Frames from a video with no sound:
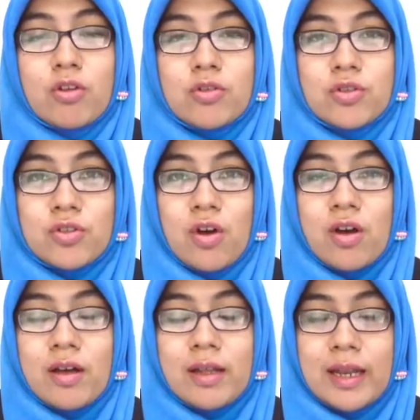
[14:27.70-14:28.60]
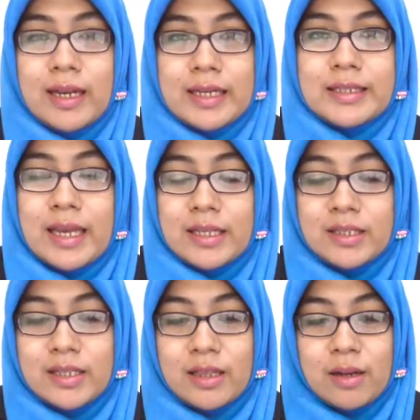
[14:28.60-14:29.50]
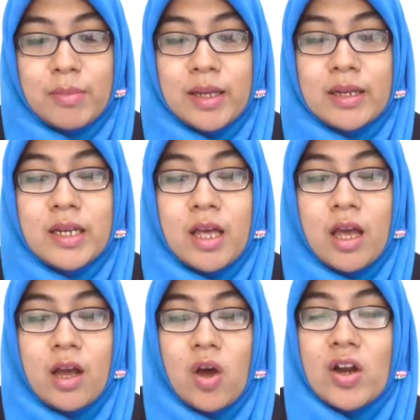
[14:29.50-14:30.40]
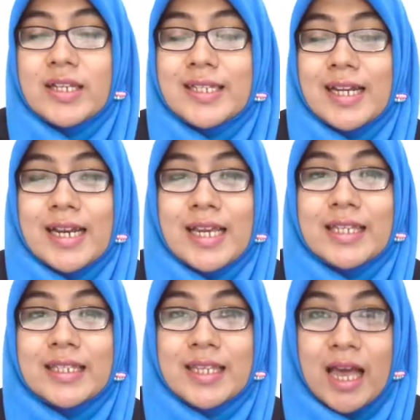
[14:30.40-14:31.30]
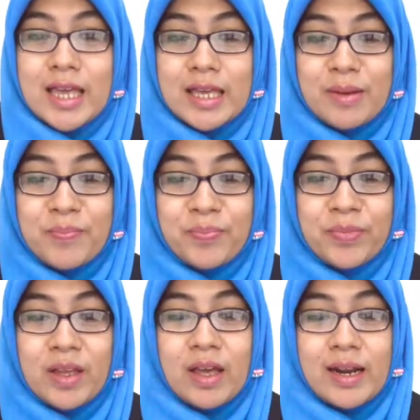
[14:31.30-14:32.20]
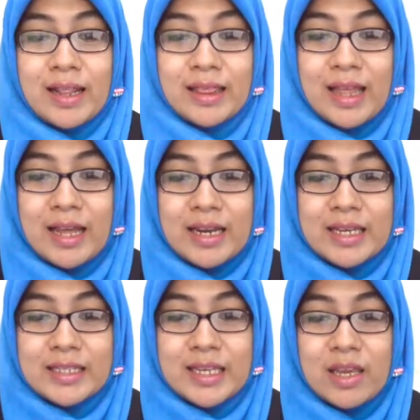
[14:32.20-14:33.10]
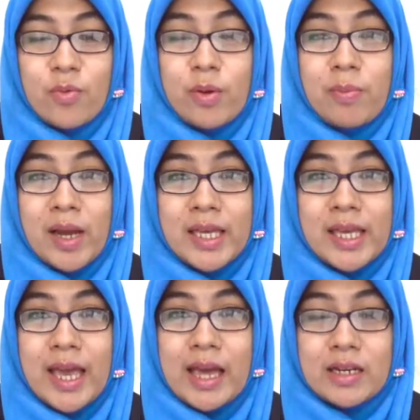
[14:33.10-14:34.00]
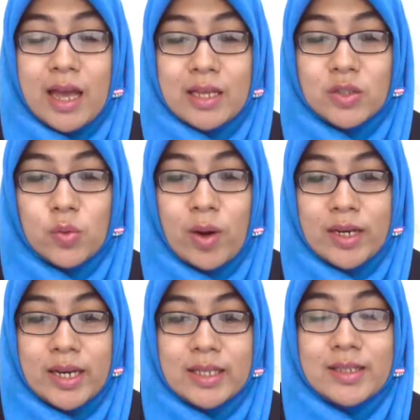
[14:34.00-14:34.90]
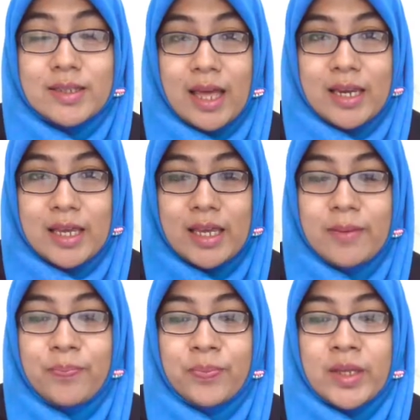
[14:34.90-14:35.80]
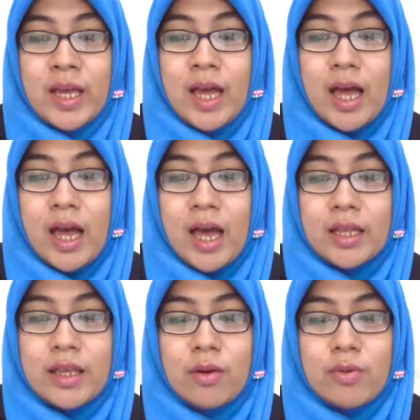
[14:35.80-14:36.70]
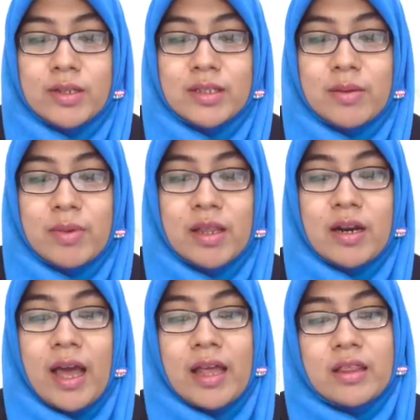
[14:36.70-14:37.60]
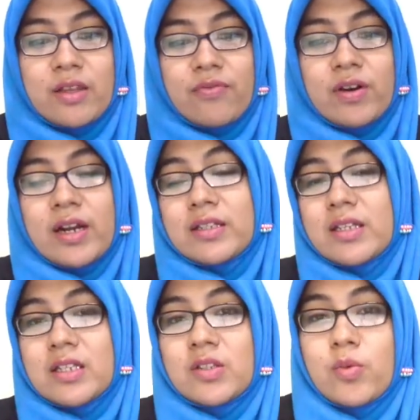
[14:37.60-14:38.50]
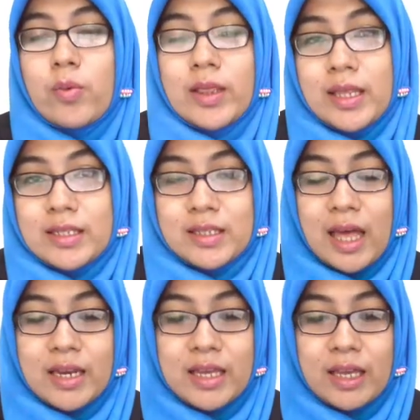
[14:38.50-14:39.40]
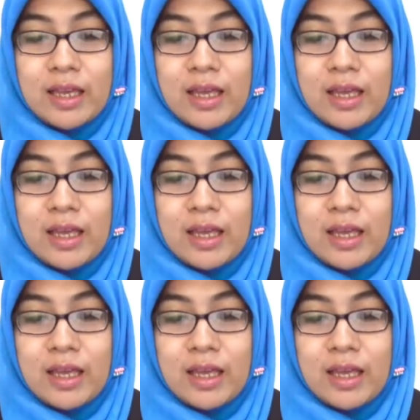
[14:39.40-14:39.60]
So, ladies and gentlemen, concerning Zaim, Ratnaningsih, Wipaki, and Aswandi's study, there were similar and differences with this study.